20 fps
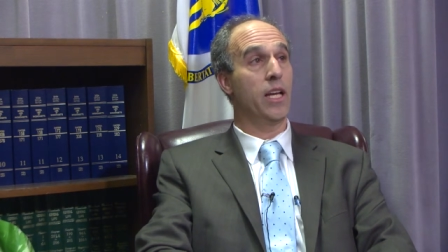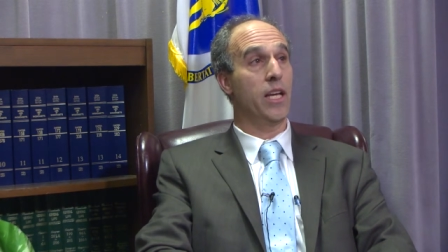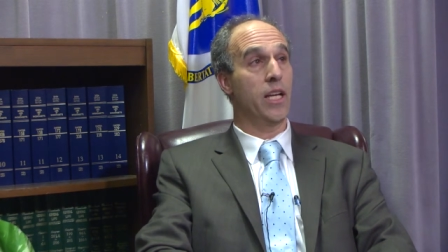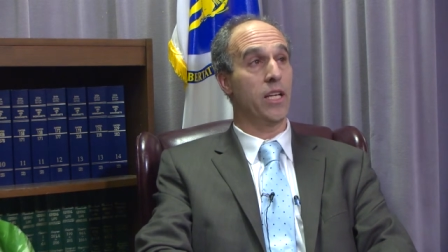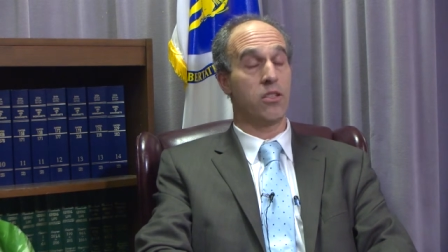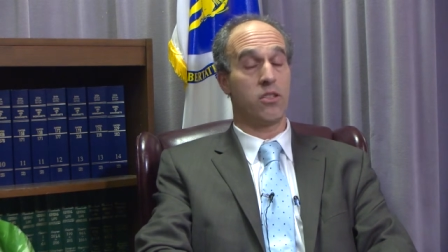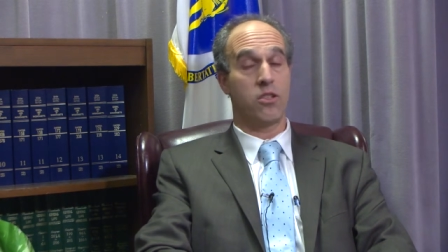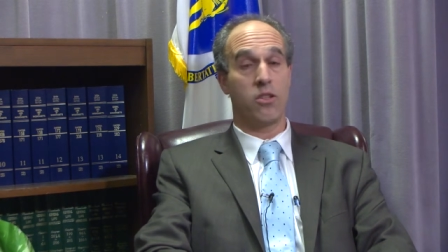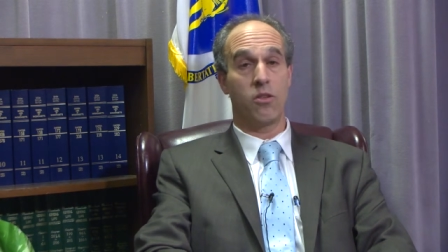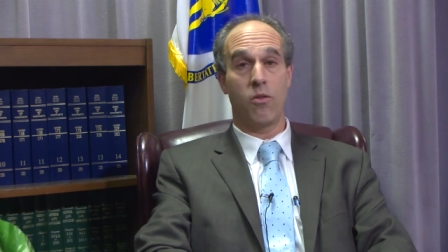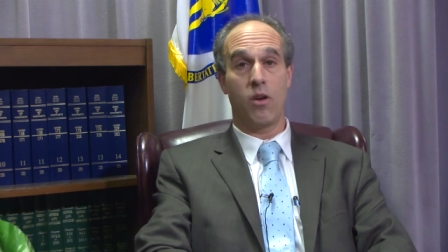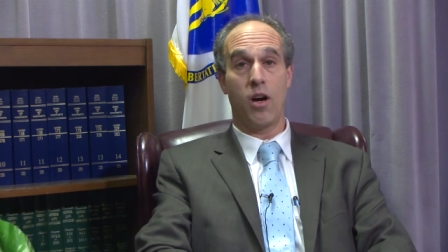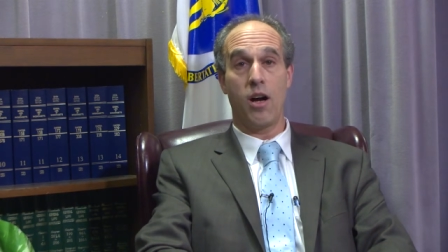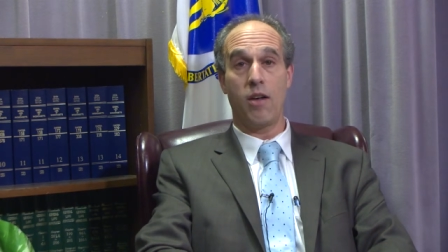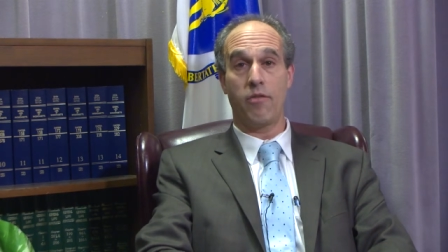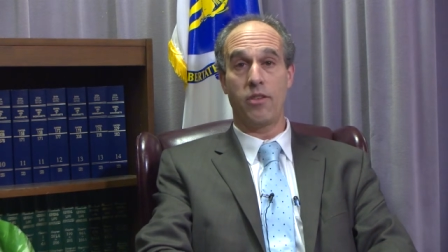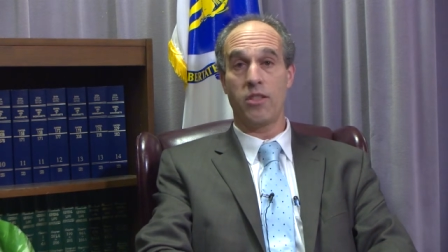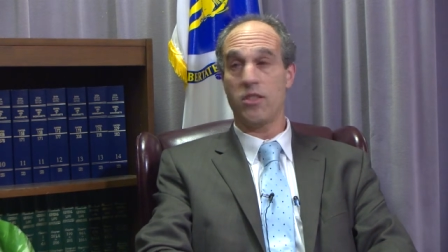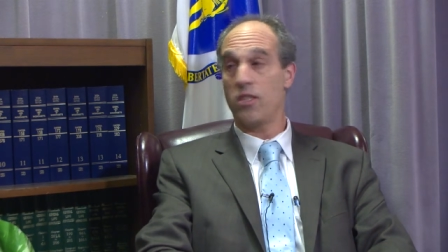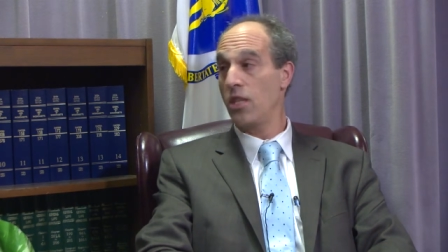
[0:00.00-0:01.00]
into
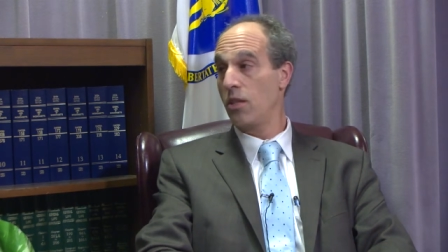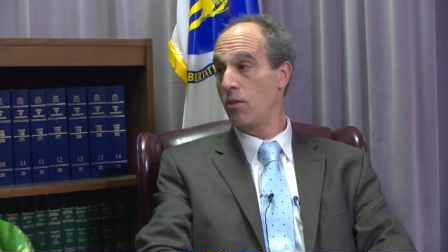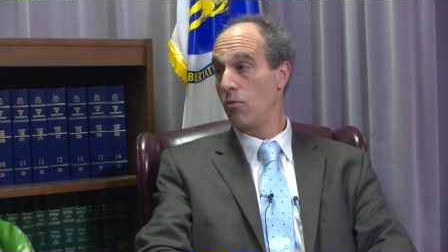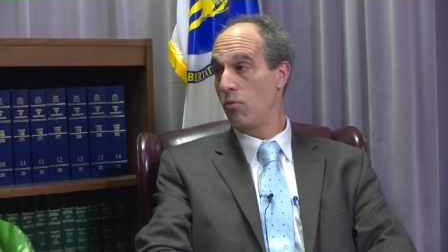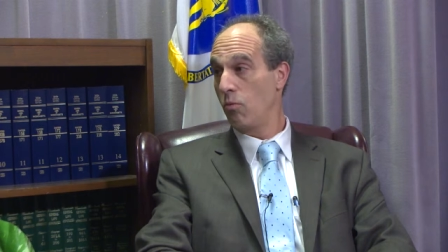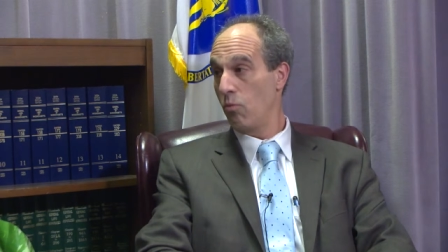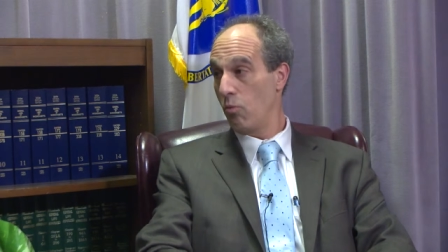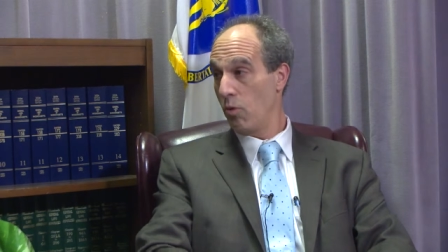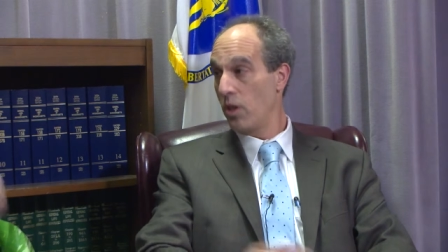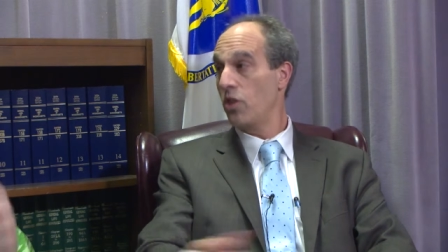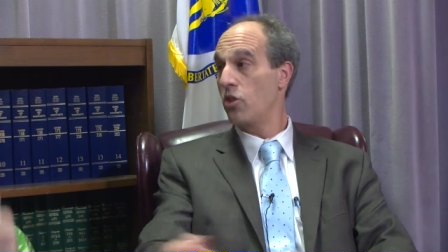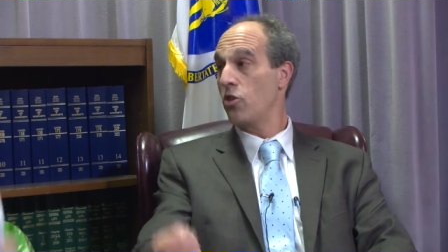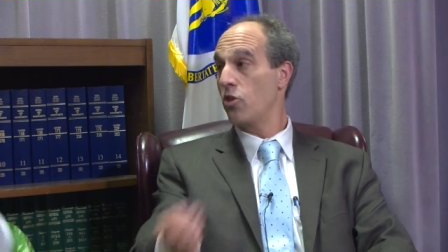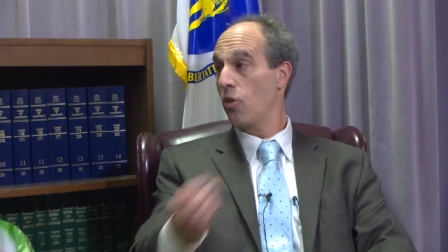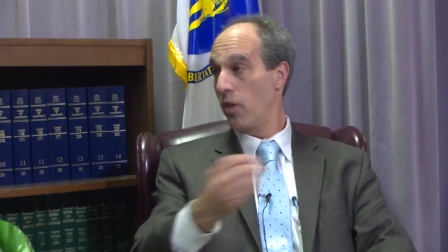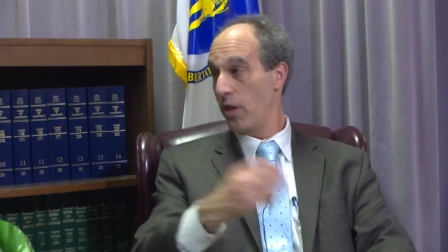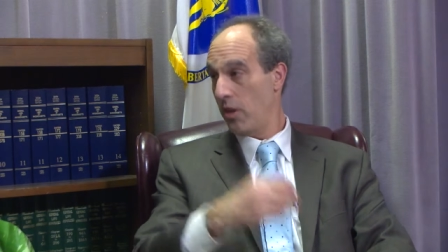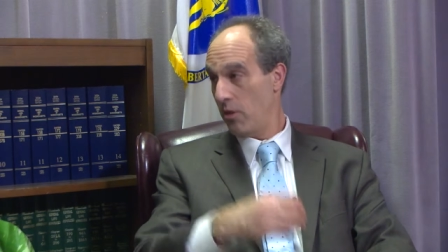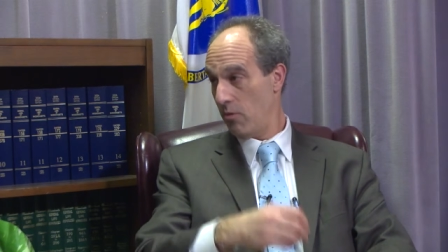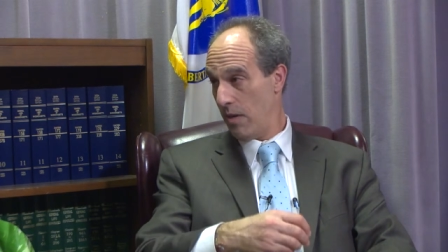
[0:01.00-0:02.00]
office, he
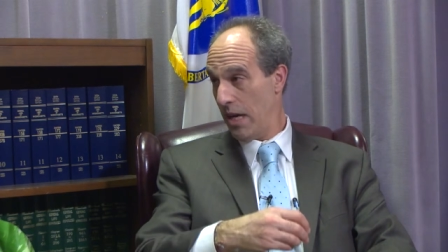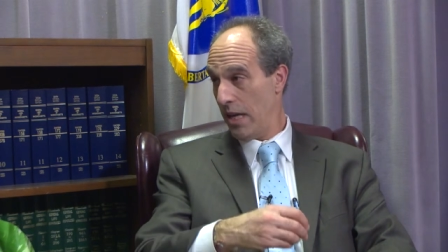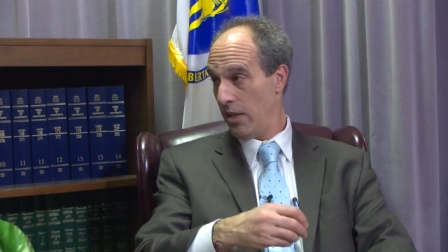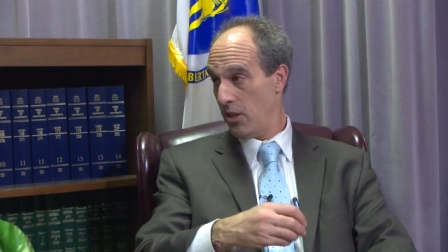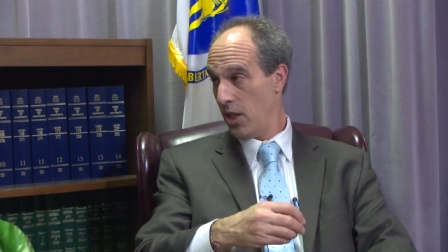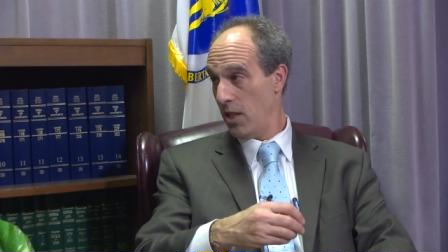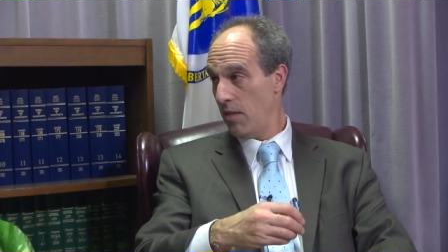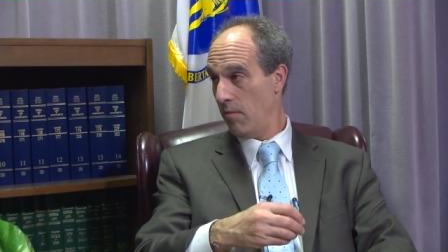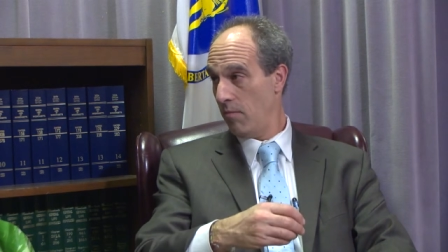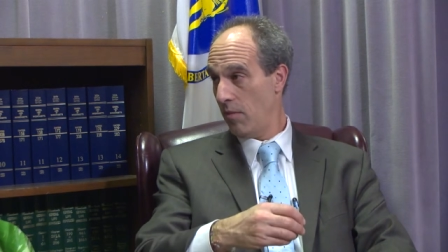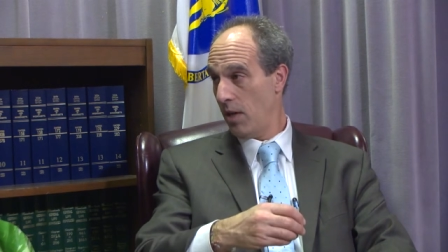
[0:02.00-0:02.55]
rejoined Reggie